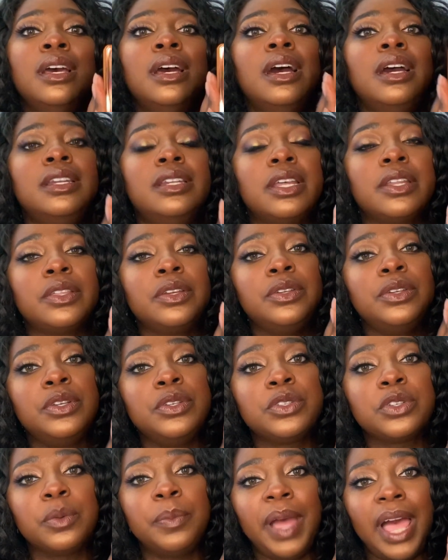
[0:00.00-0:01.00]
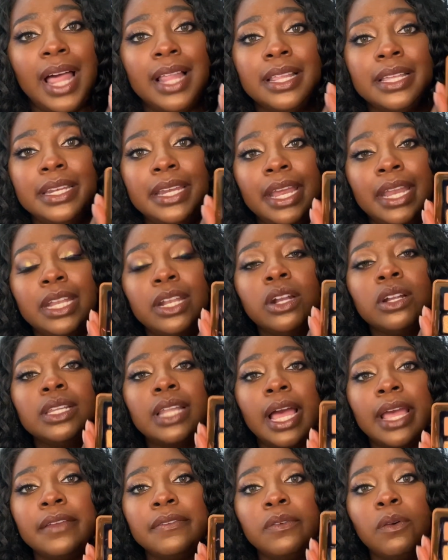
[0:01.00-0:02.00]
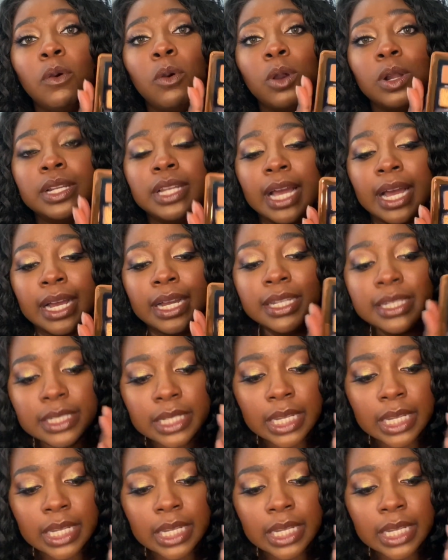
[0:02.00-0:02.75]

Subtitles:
another neutral palette in your life or not.